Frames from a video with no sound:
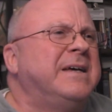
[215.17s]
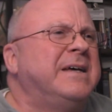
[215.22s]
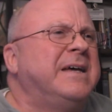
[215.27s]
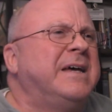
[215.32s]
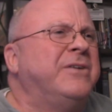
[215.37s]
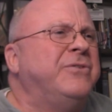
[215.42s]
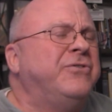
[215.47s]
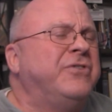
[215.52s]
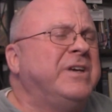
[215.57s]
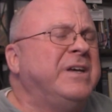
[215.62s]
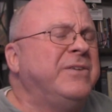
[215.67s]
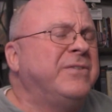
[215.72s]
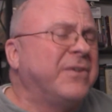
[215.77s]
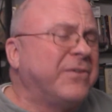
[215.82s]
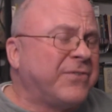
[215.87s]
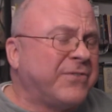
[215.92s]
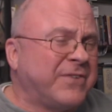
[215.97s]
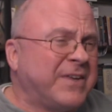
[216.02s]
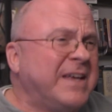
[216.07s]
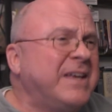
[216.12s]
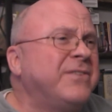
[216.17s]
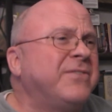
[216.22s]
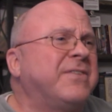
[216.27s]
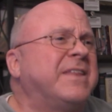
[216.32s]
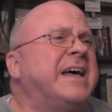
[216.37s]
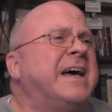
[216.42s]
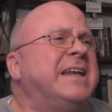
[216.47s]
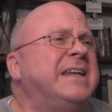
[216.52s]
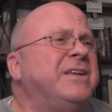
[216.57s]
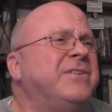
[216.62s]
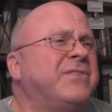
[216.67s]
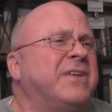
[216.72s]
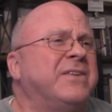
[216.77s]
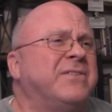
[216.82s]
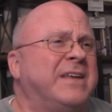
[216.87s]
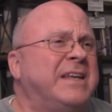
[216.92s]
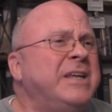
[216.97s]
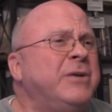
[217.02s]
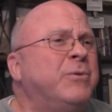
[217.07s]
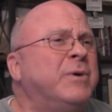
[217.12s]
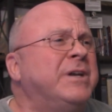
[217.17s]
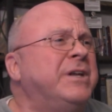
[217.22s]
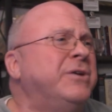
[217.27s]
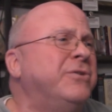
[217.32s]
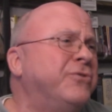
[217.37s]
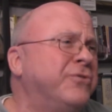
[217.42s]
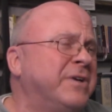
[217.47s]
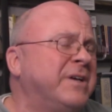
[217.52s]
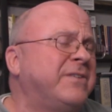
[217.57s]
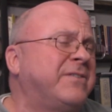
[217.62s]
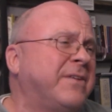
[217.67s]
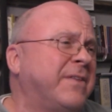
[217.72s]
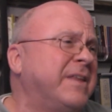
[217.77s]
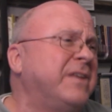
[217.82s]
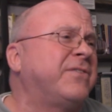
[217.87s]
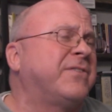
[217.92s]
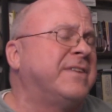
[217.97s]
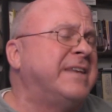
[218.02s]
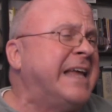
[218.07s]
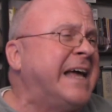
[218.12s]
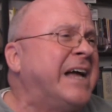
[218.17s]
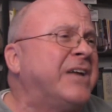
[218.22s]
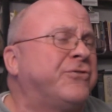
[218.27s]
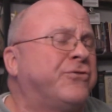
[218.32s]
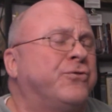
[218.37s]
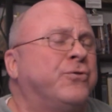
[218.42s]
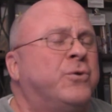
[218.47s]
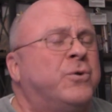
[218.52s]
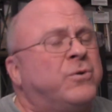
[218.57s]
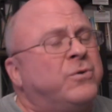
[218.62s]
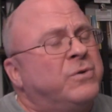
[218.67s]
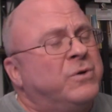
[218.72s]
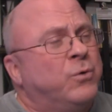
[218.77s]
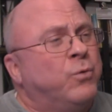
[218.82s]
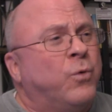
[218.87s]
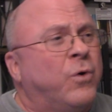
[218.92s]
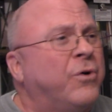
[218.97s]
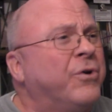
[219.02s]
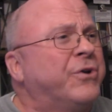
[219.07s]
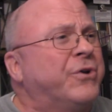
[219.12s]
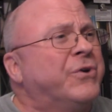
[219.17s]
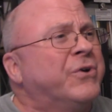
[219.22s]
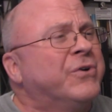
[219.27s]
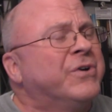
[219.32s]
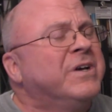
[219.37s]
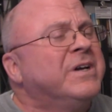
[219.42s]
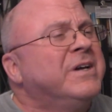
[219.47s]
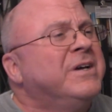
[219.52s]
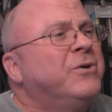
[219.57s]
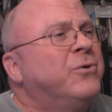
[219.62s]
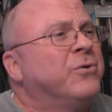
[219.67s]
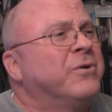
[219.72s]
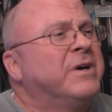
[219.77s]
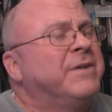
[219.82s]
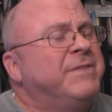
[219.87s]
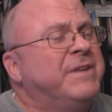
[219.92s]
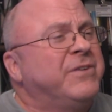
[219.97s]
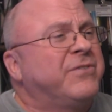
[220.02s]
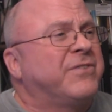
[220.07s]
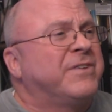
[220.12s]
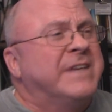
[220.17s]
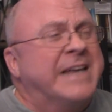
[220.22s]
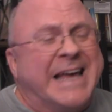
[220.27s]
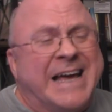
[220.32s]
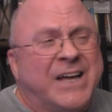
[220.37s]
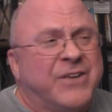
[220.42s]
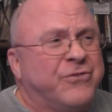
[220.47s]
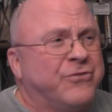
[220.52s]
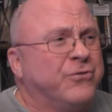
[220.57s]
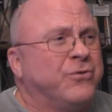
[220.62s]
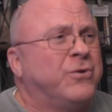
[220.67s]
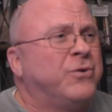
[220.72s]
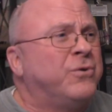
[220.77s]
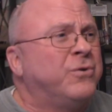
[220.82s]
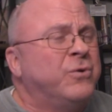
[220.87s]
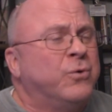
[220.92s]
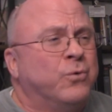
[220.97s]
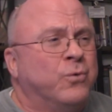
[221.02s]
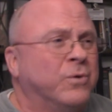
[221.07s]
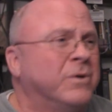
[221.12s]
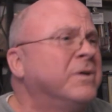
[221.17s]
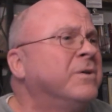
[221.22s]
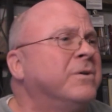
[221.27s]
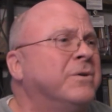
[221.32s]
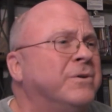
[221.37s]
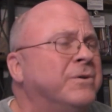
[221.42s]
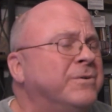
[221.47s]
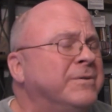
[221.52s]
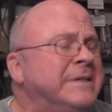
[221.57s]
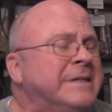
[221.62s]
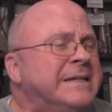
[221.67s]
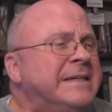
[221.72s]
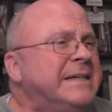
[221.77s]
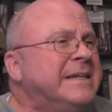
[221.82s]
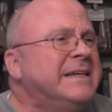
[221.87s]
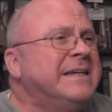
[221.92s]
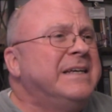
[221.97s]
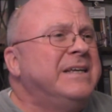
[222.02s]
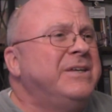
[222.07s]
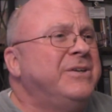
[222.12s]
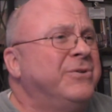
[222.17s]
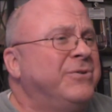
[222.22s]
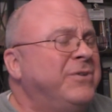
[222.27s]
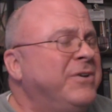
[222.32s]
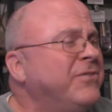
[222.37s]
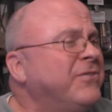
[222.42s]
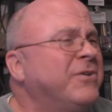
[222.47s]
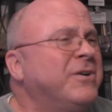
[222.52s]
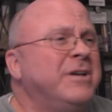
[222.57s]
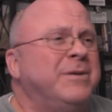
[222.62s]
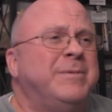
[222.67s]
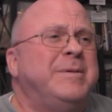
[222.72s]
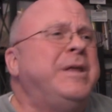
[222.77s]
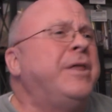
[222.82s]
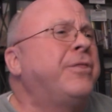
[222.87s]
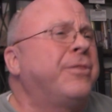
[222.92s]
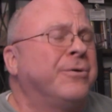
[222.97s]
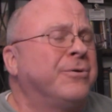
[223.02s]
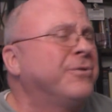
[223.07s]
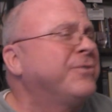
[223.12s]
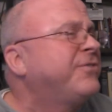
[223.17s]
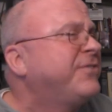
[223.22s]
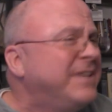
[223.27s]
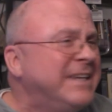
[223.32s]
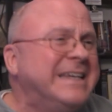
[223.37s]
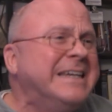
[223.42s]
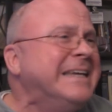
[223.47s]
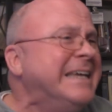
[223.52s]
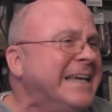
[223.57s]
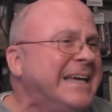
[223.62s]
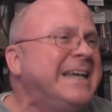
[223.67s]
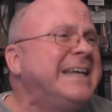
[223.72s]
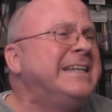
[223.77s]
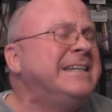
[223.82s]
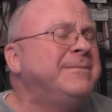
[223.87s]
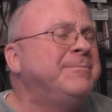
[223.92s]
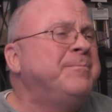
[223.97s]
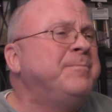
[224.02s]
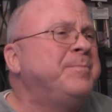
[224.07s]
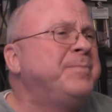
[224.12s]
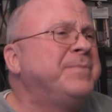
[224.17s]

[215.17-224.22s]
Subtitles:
And Jesus says that. He says, anyone who drinks of this natural water or of this natural world, you're just going to be thirsty again